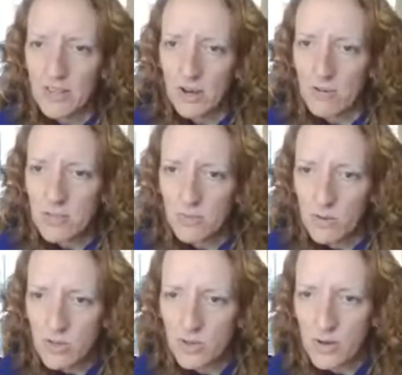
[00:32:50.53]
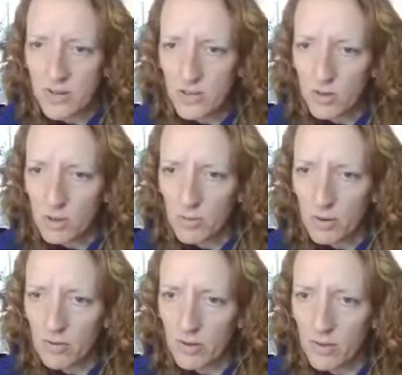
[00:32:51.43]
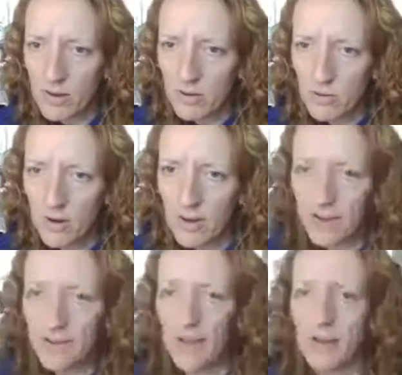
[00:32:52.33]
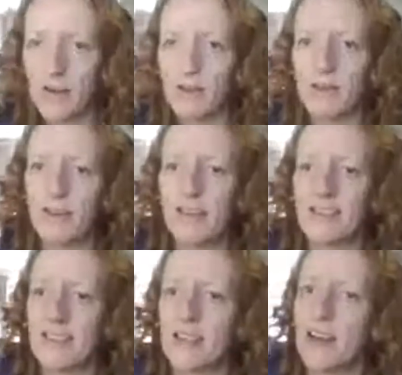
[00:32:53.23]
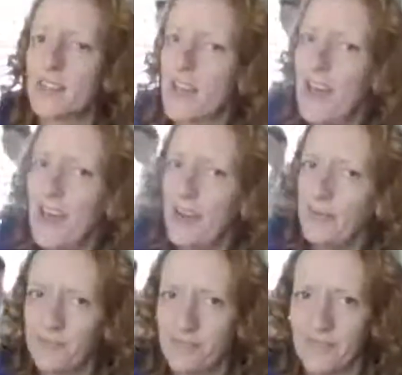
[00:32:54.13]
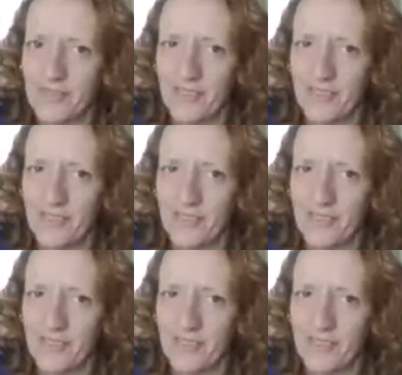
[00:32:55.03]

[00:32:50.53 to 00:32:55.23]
Hate when Joe smooths trash talk the pros and go out and try it. Exactly. Kent said he'd ask your hair.